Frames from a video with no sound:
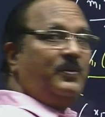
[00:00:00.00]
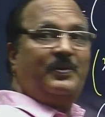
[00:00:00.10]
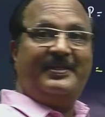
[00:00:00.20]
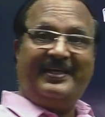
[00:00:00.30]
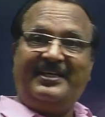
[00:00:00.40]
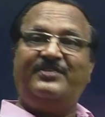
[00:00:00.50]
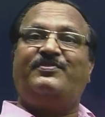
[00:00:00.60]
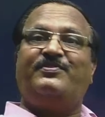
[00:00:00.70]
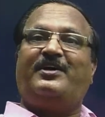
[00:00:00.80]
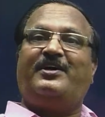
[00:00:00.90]
there is one
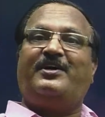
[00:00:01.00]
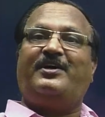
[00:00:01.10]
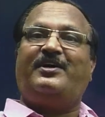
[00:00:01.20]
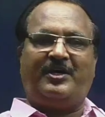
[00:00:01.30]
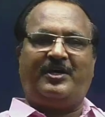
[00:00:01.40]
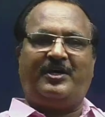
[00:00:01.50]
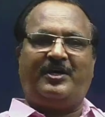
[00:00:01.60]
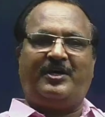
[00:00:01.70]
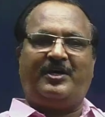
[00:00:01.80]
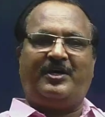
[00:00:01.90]
more formula.
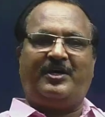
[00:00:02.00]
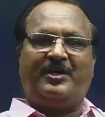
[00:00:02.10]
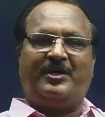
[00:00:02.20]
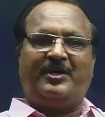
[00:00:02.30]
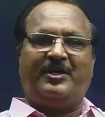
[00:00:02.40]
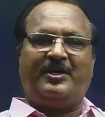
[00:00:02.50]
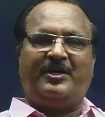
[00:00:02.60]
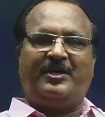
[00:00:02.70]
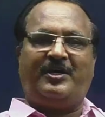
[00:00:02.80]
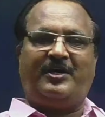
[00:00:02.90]
It is
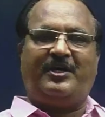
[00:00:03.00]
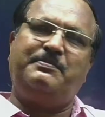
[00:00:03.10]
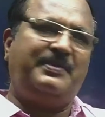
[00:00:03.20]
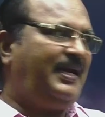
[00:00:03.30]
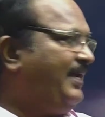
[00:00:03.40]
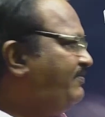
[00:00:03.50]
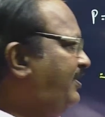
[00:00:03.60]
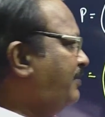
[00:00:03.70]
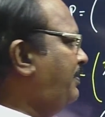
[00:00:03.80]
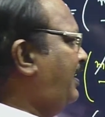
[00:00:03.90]
like, remember, like
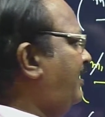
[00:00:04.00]
formula.